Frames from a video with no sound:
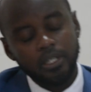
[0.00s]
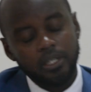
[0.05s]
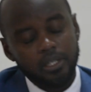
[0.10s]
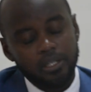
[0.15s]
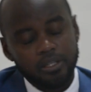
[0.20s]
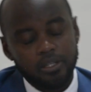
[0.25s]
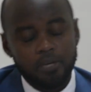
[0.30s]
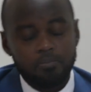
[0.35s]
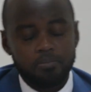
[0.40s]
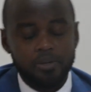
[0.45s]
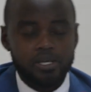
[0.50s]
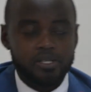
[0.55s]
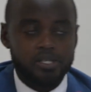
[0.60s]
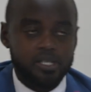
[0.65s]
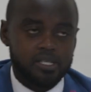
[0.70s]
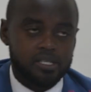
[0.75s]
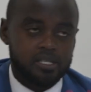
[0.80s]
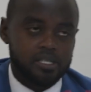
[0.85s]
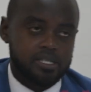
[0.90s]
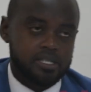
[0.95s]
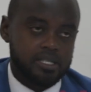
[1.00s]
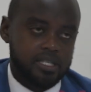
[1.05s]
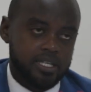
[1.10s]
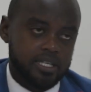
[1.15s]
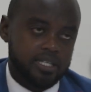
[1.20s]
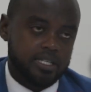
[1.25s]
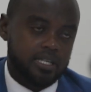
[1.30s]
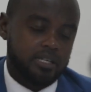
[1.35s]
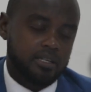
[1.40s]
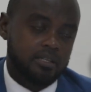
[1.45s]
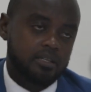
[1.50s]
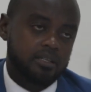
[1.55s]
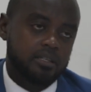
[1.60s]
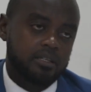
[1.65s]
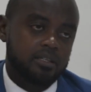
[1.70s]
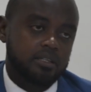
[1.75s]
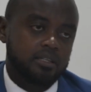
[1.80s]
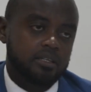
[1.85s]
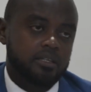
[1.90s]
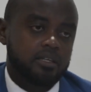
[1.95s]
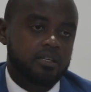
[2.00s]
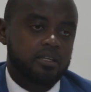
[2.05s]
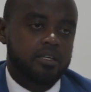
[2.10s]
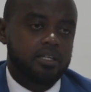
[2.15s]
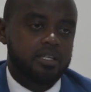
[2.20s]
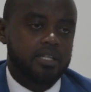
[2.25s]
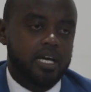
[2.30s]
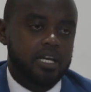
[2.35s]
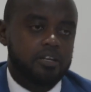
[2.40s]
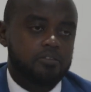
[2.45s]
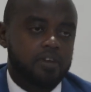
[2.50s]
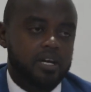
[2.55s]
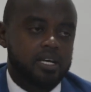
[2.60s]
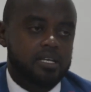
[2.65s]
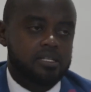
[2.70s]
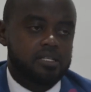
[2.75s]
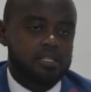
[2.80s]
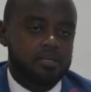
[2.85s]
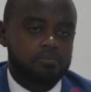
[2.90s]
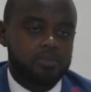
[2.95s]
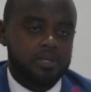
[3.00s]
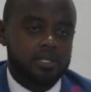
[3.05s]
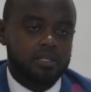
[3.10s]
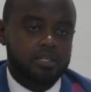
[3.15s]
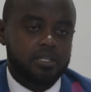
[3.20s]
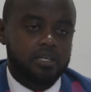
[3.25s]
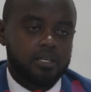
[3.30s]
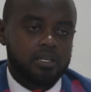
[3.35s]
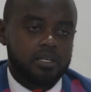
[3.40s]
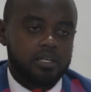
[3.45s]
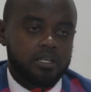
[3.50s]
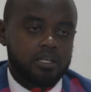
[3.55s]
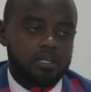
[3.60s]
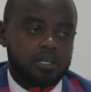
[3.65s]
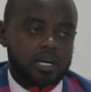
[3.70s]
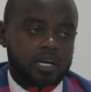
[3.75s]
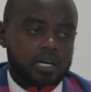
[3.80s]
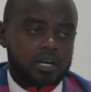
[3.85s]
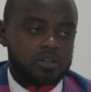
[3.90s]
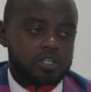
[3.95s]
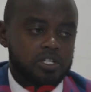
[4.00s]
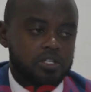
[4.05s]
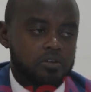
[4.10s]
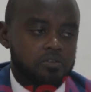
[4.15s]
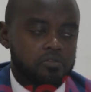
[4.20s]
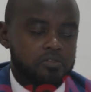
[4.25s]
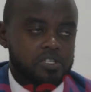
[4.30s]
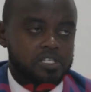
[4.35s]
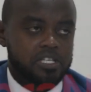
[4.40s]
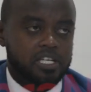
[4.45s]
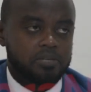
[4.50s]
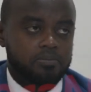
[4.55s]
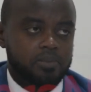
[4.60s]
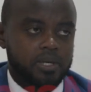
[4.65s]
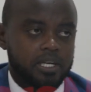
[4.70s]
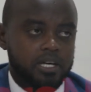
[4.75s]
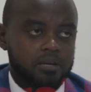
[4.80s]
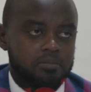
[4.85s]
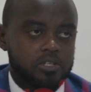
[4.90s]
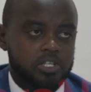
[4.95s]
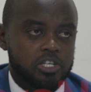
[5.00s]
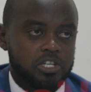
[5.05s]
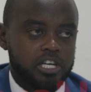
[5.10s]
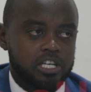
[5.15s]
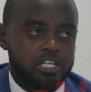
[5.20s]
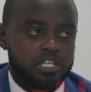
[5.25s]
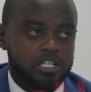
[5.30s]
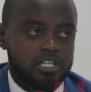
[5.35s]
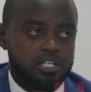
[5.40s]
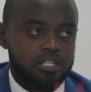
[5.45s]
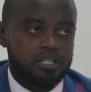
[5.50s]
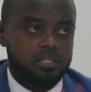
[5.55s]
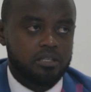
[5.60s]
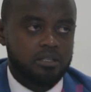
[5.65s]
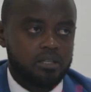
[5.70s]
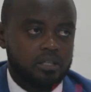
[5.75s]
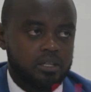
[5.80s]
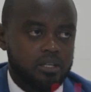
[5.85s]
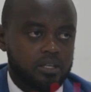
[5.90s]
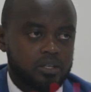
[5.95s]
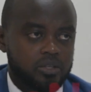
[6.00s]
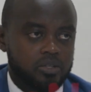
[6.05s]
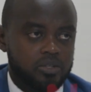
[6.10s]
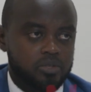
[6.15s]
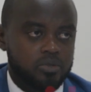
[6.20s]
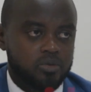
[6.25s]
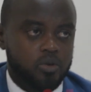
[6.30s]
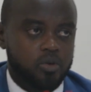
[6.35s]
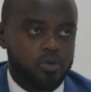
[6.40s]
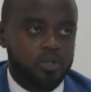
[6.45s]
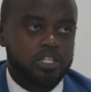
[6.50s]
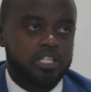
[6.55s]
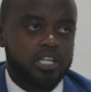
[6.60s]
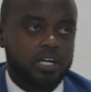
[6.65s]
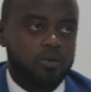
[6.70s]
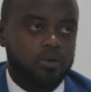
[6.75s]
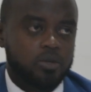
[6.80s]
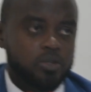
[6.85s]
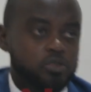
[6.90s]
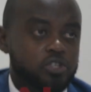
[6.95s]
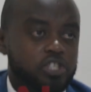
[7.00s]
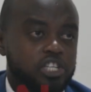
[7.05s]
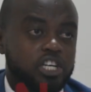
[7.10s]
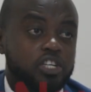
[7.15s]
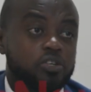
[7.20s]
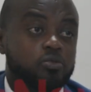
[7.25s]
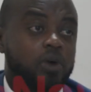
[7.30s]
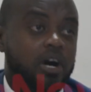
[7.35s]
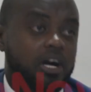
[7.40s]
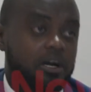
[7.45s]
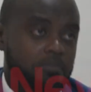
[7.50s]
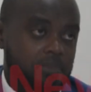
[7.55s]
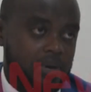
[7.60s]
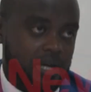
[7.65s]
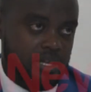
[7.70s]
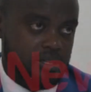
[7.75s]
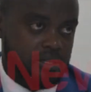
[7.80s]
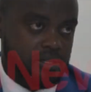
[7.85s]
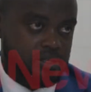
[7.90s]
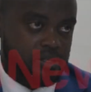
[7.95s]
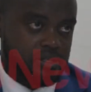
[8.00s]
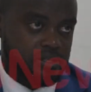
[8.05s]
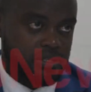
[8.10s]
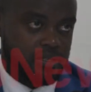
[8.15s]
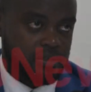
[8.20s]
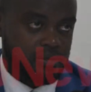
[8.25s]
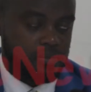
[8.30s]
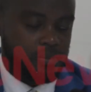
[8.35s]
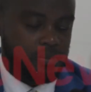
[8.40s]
in the PSST's letter, he advised the accounting officer, Madame Geraldine, to change work plans.